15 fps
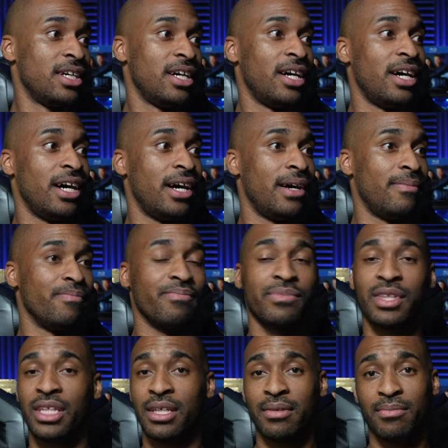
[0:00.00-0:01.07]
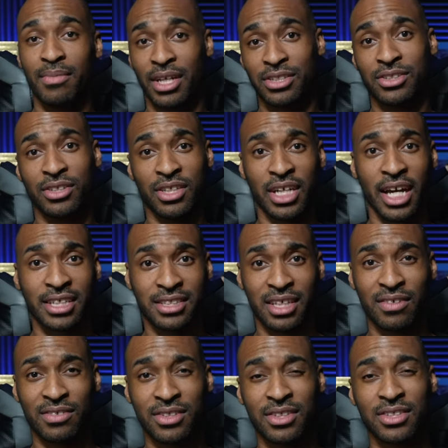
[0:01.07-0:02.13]
Um, make sure you guys leave
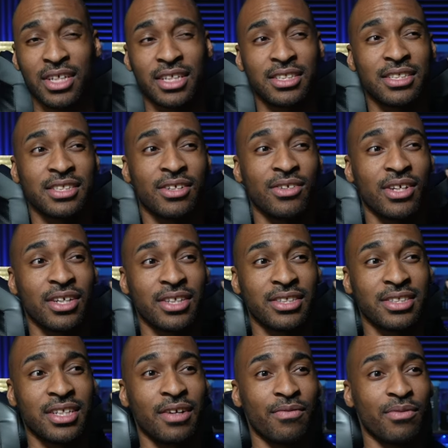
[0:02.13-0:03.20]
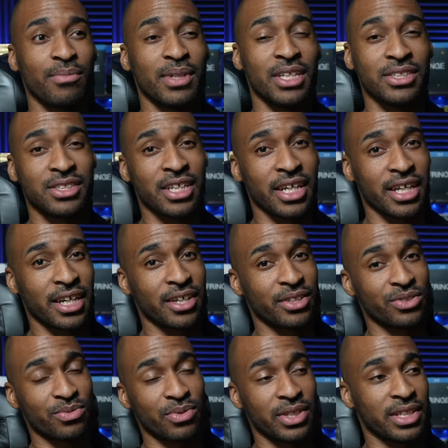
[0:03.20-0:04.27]
your suggestions on other stuff for me to check out
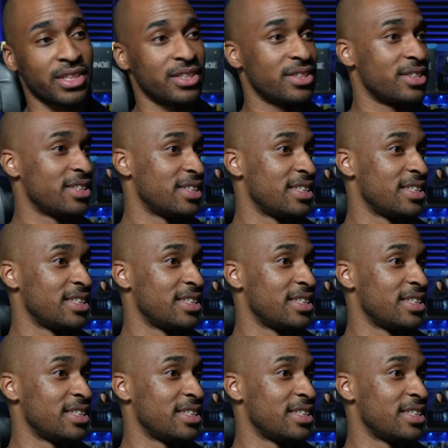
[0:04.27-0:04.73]
as well.